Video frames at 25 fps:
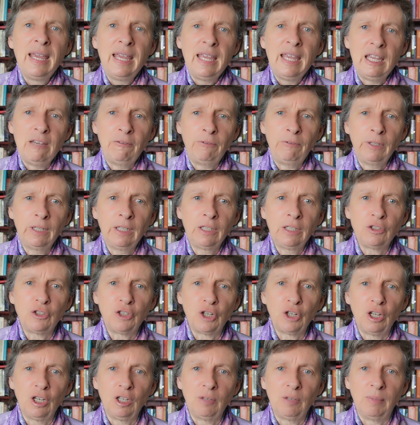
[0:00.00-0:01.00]
If an
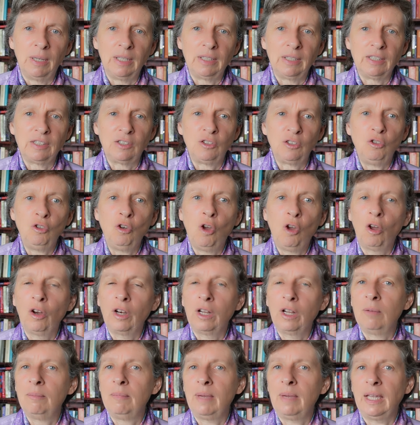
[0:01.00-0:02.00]
adjournment is
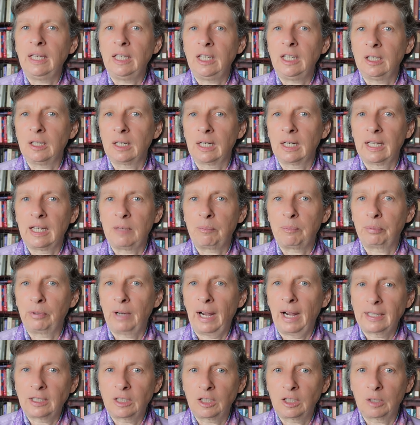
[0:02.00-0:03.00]
not immediately
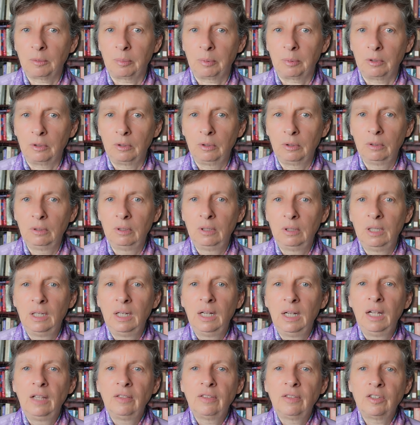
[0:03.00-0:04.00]
practicable,
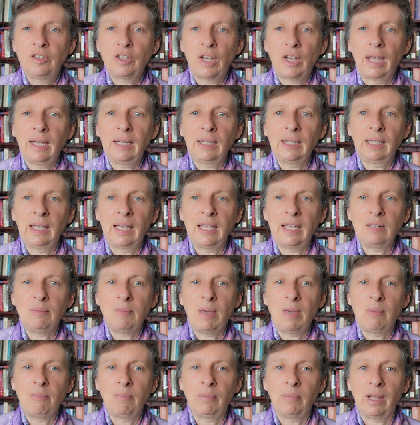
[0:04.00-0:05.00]
the JLN
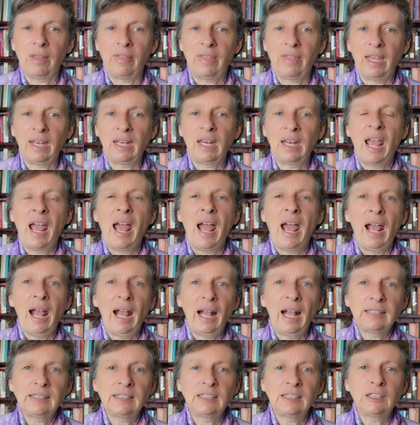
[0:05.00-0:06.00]
member then
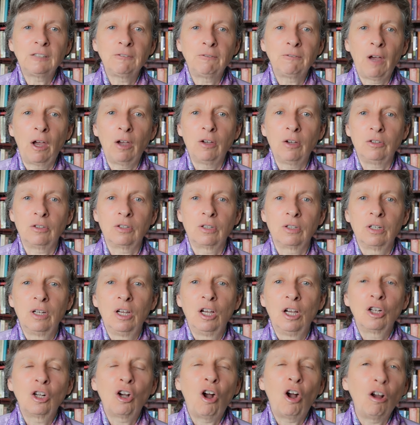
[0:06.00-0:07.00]
has to vote
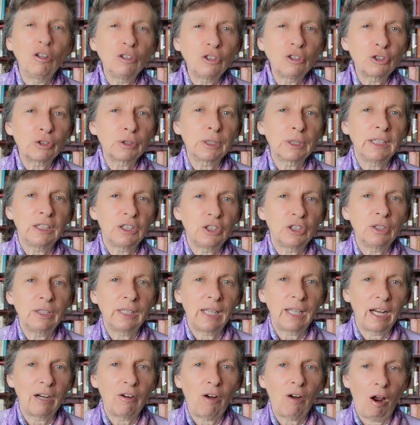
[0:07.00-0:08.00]
contrary to
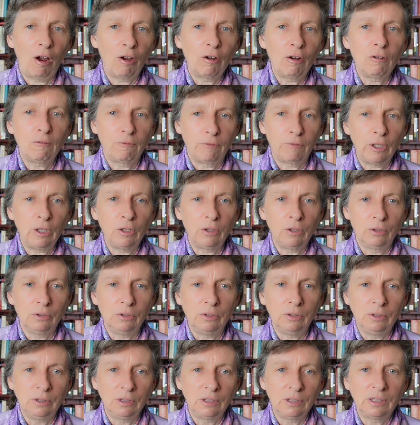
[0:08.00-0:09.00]
their own
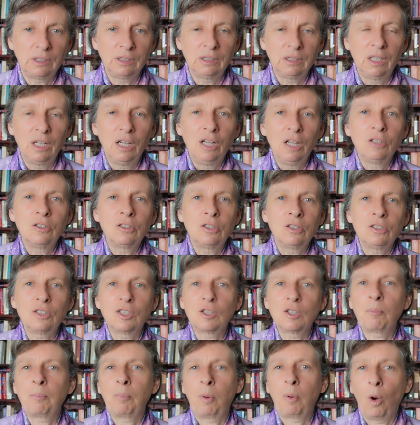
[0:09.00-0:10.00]
views to
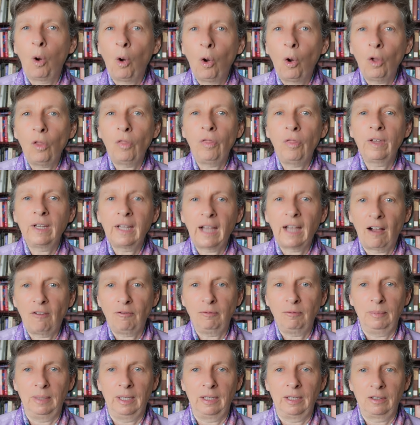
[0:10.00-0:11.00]
support the
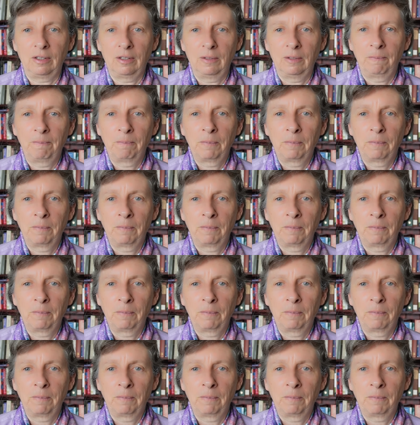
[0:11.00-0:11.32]
government,